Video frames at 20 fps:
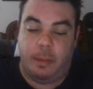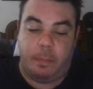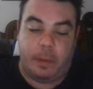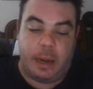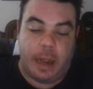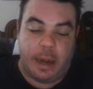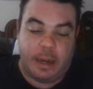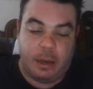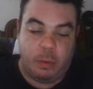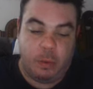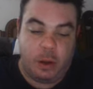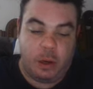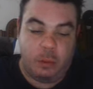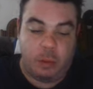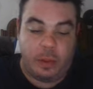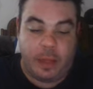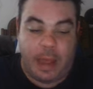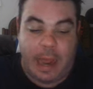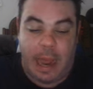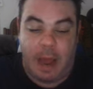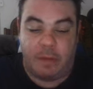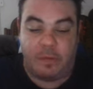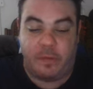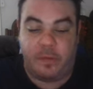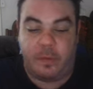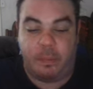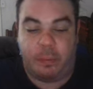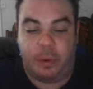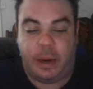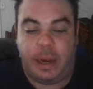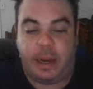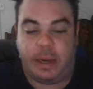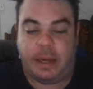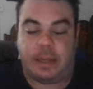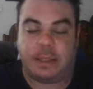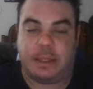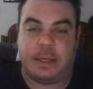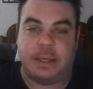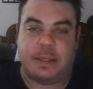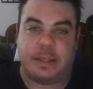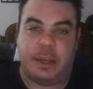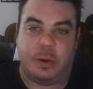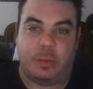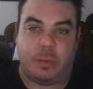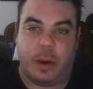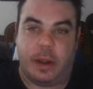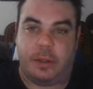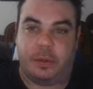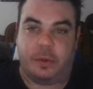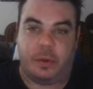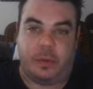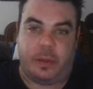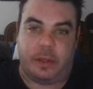But anyone with half of a brain is going to see right through